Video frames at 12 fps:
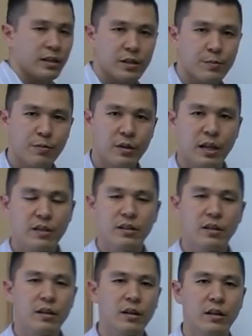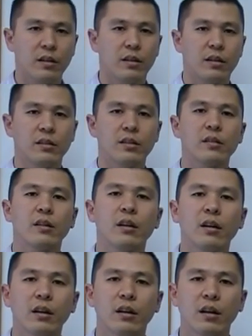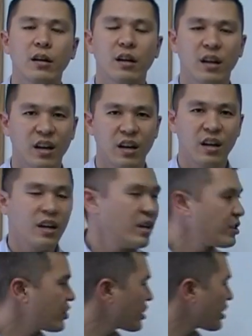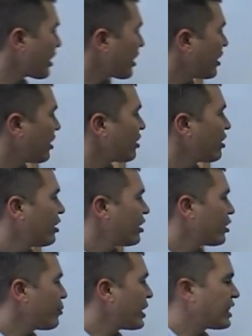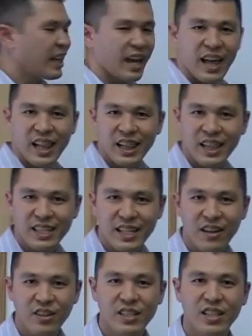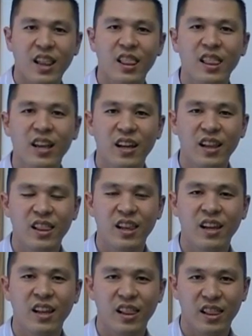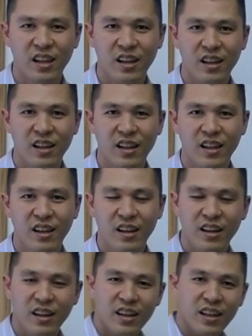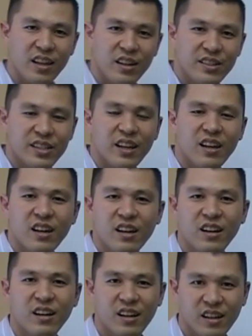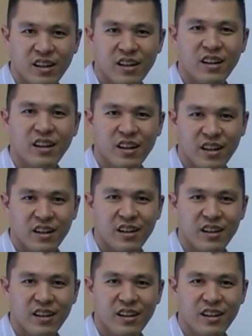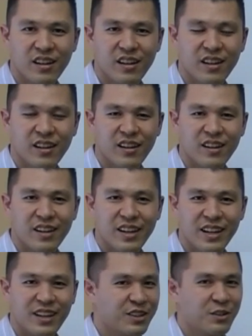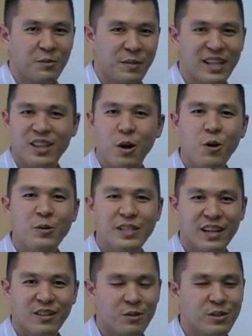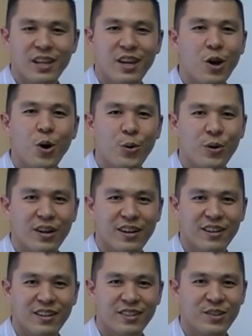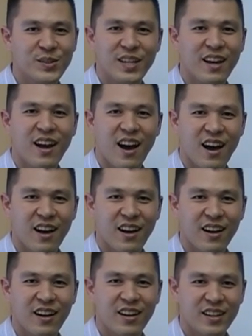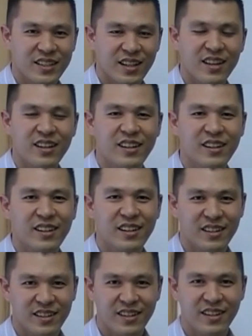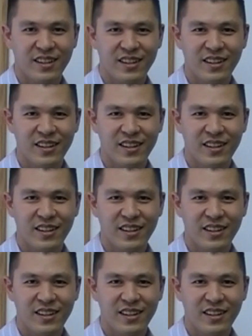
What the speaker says: it's pronounced k. Just k, k, k. Just like here, you made the L sound and said l, l, l. Here say k, k, k. Okay? Don't make the O sound. Don't say ko. Don't say ka. Say k, k, k.